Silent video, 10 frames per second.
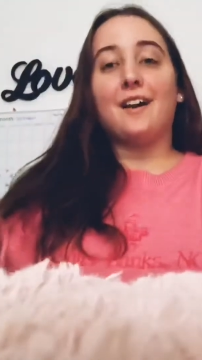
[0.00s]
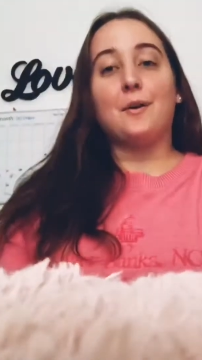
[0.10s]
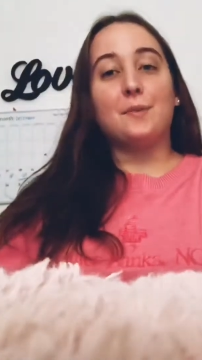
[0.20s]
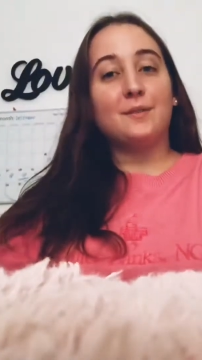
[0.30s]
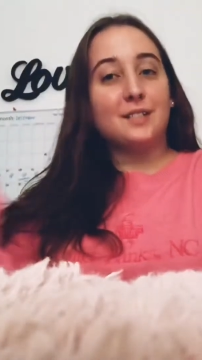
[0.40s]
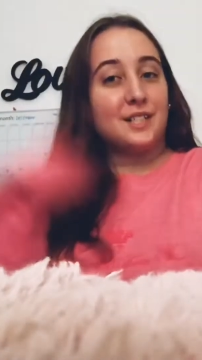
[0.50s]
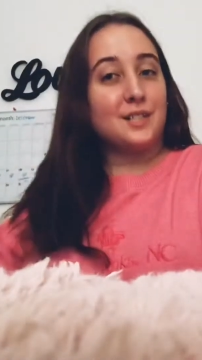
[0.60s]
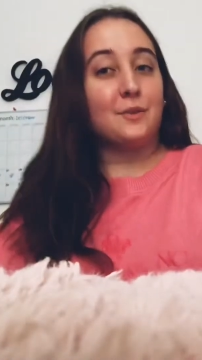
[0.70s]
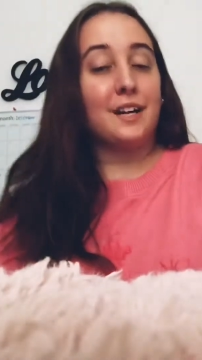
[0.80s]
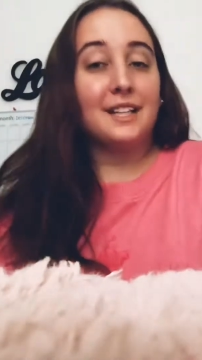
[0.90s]
Hope you
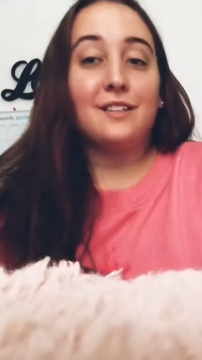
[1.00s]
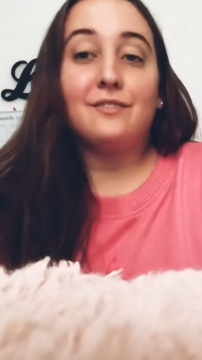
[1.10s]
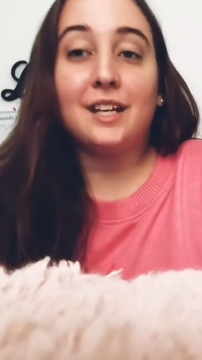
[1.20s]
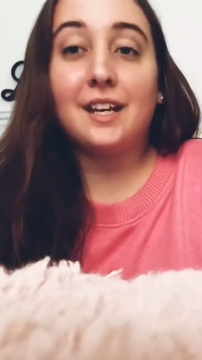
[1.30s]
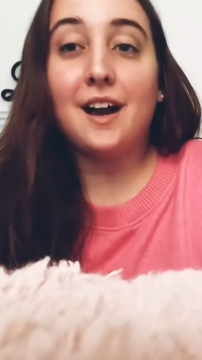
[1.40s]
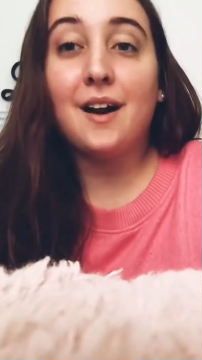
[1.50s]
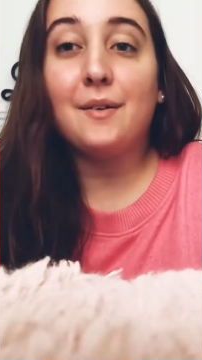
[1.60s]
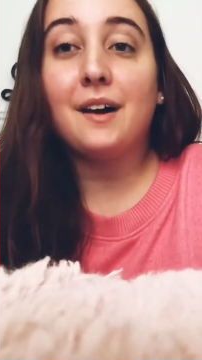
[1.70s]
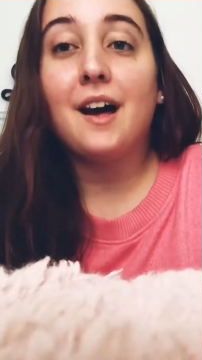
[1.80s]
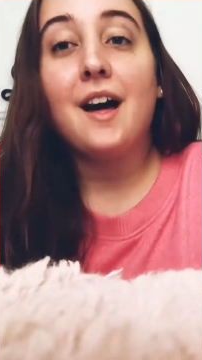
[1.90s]
enjoyed the
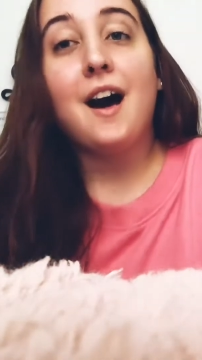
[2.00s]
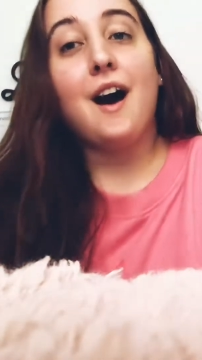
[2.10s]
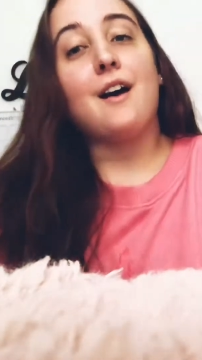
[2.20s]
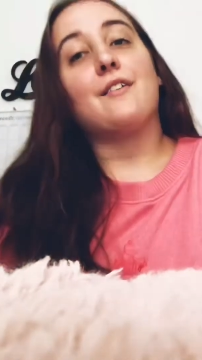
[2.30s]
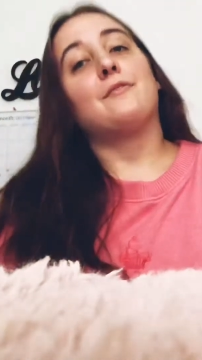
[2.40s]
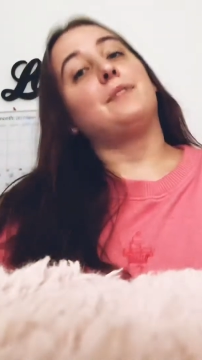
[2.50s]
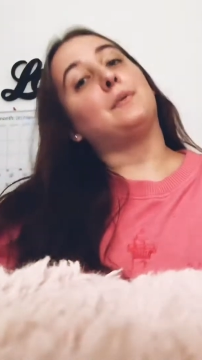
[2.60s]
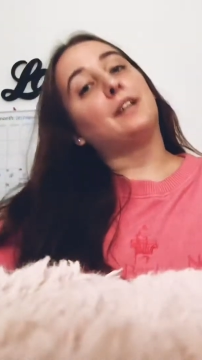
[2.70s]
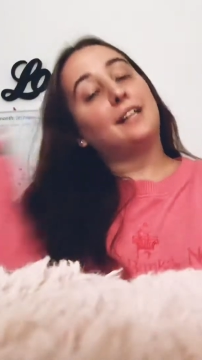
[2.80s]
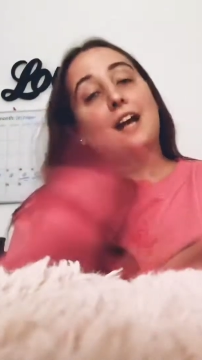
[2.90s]
video of me
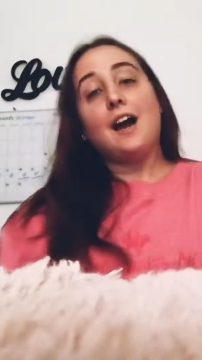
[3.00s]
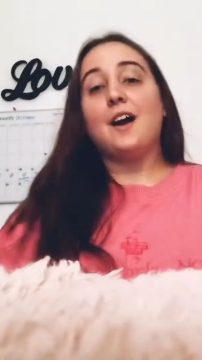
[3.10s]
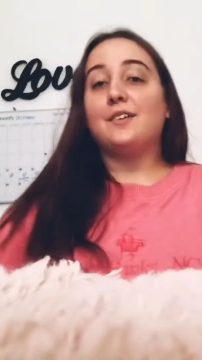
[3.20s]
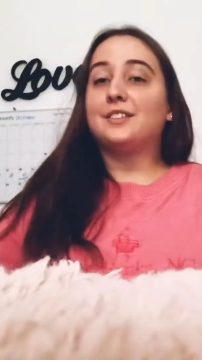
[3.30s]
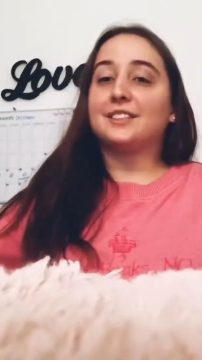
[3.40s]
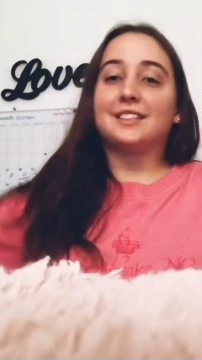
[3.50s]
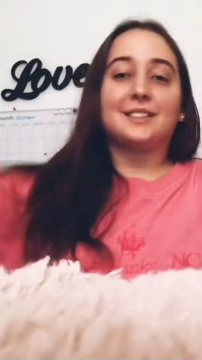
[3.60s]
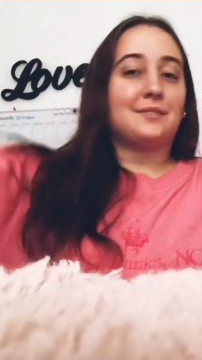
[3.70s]
working out, just